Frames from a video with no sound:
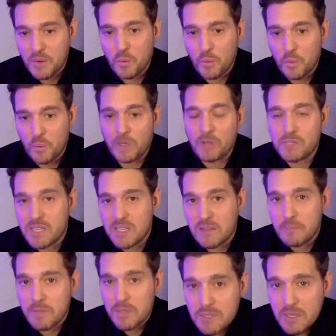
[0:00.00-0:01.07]
When you see
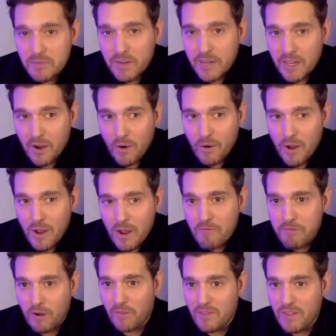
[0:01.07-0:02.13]
the music video
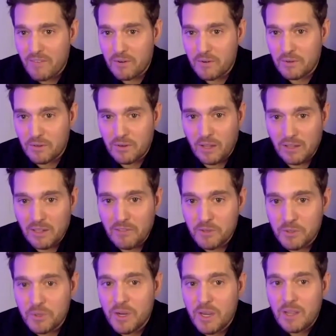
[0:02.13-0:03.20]
for I'll Never Not Love
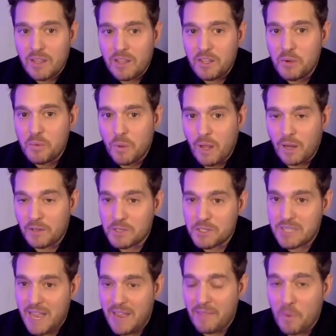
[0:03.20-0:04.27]
You, you will
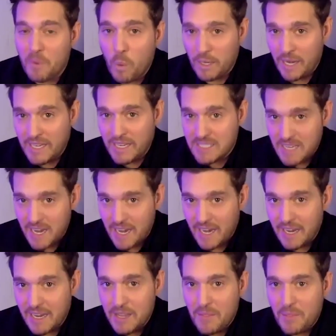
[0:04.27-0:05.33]
understand that when I
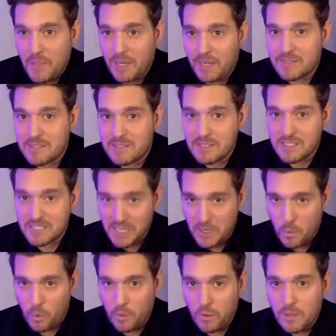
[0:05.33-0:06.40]
say that it's the
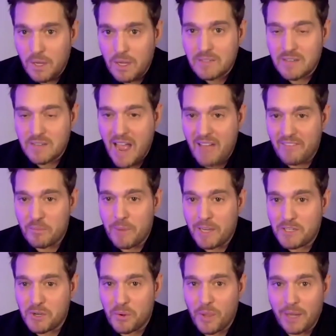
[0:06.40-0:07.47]
sequel to Haven't
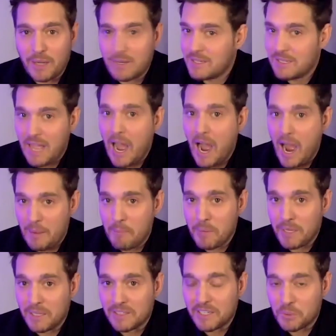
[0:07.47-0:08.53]
Met You Yet, I'm
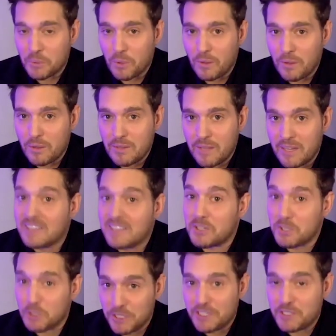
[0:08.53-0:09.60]
being literal. It is
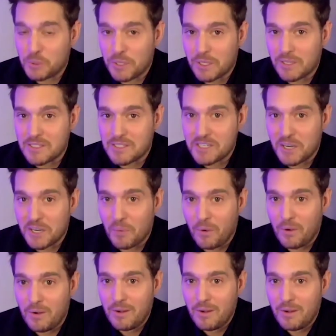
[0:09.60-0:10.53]
literally the sequel.